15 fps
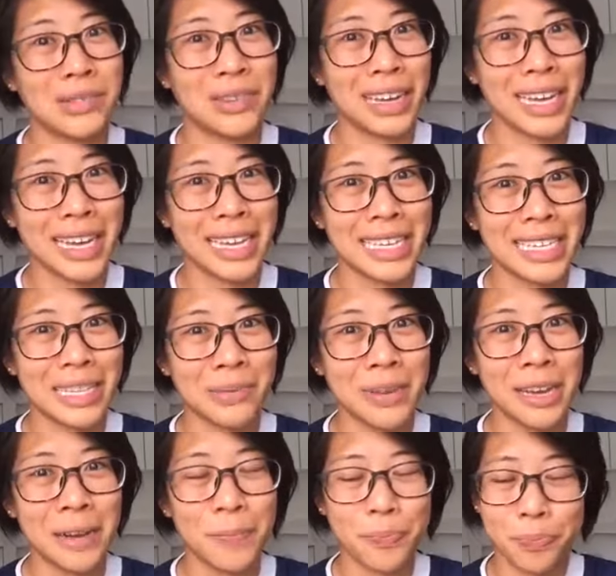will like it as
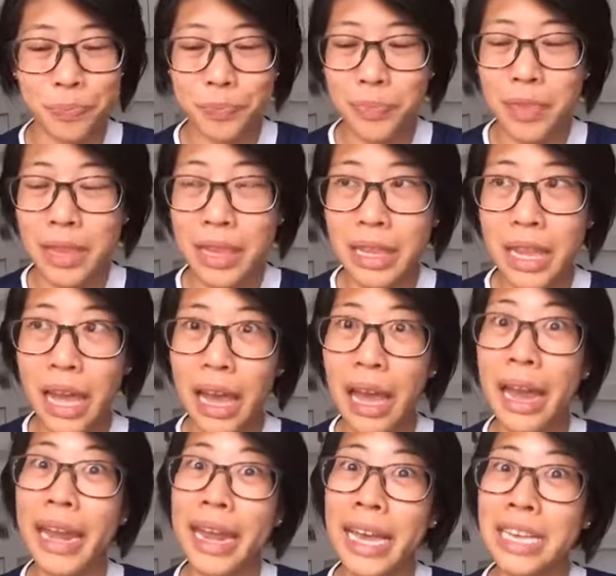well.
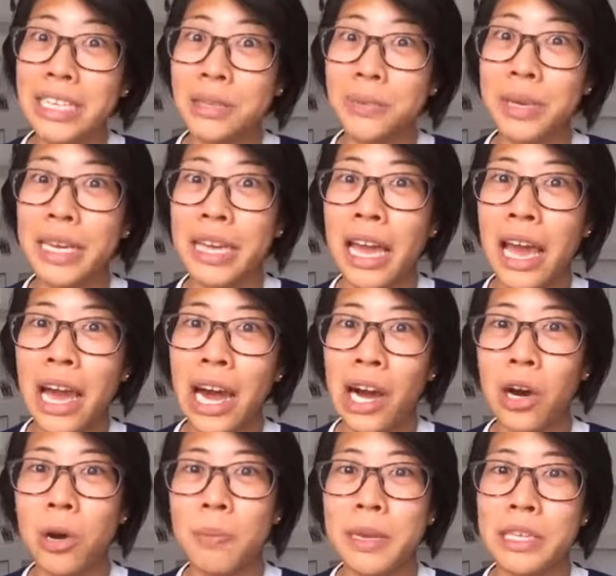Next week
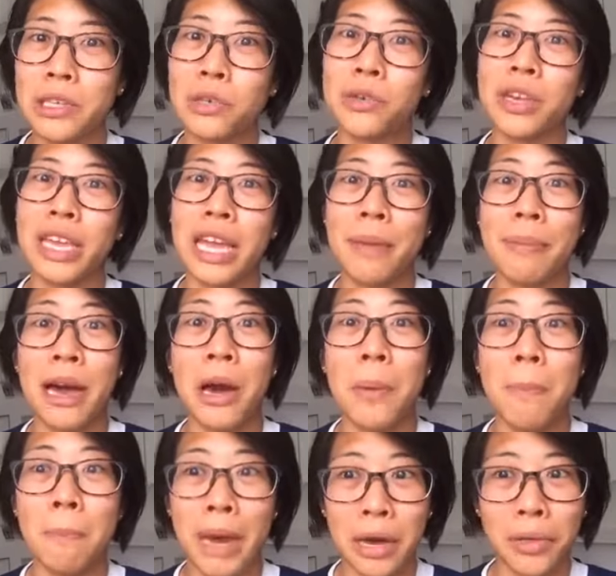I'll be talking
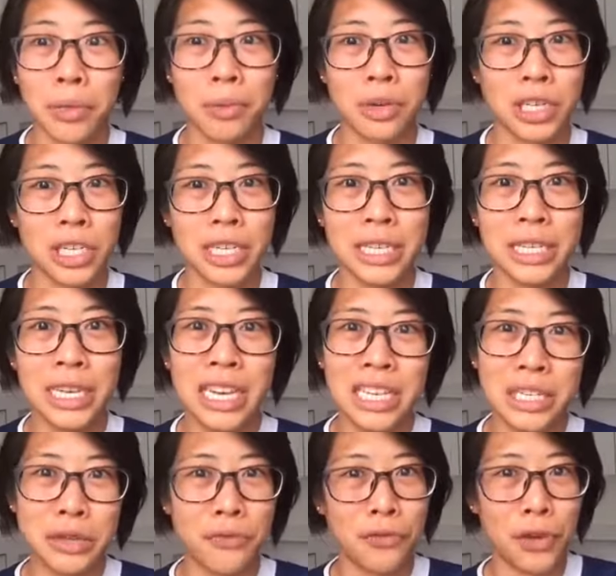about mouthwashes
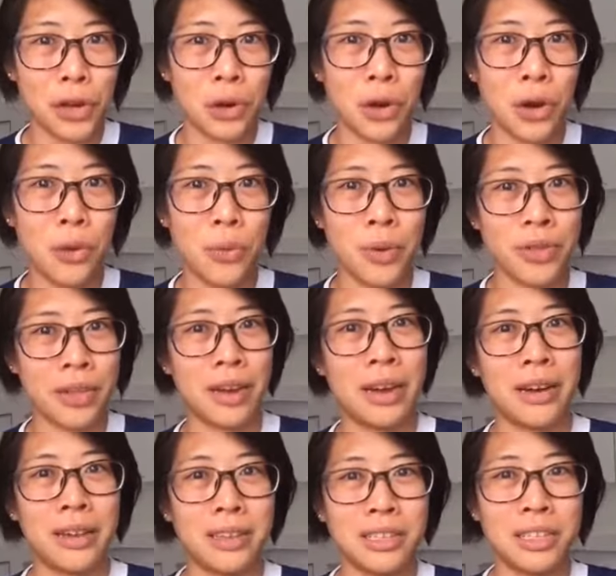to follow on with
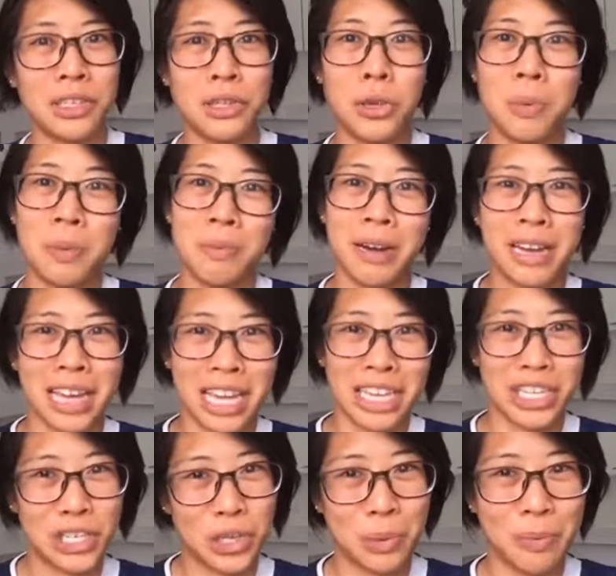our supermarket
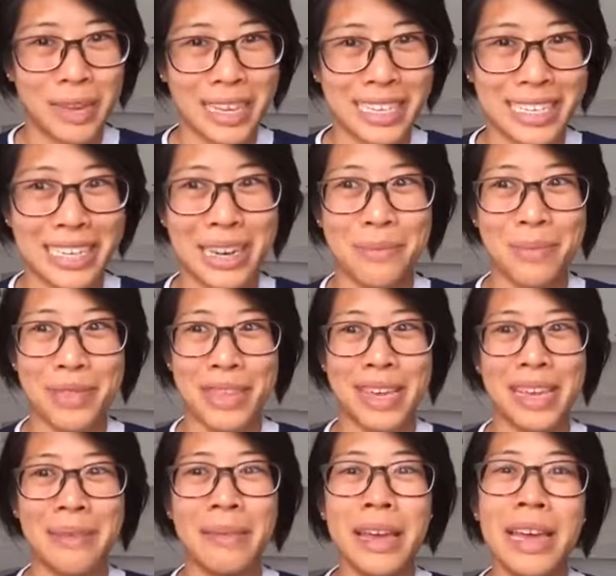shopping type
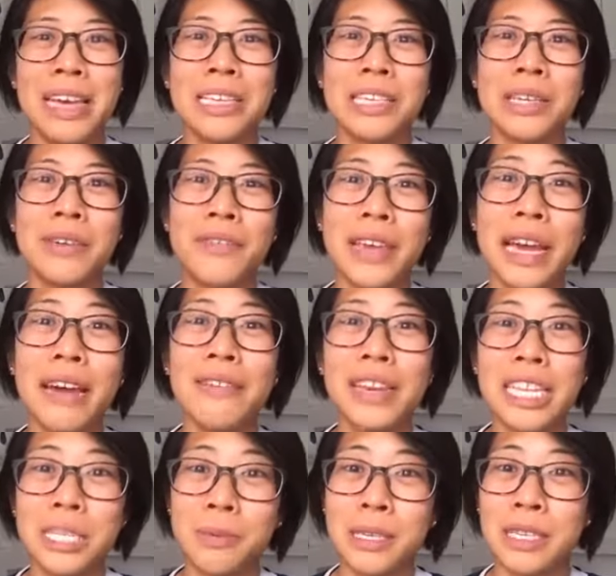theme. So if you have
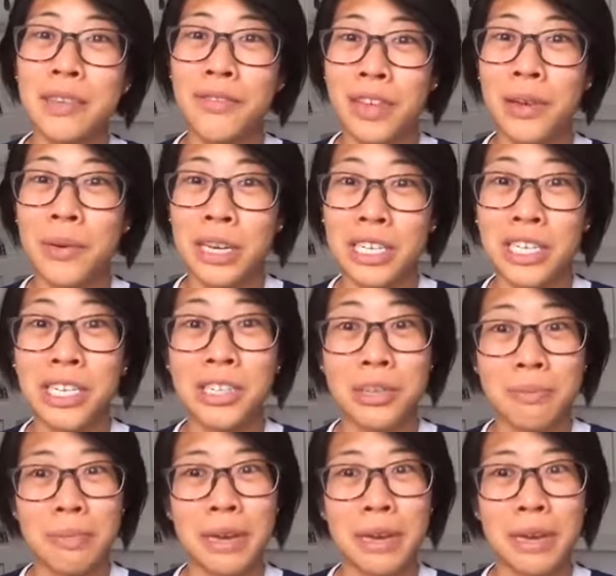any specific questions on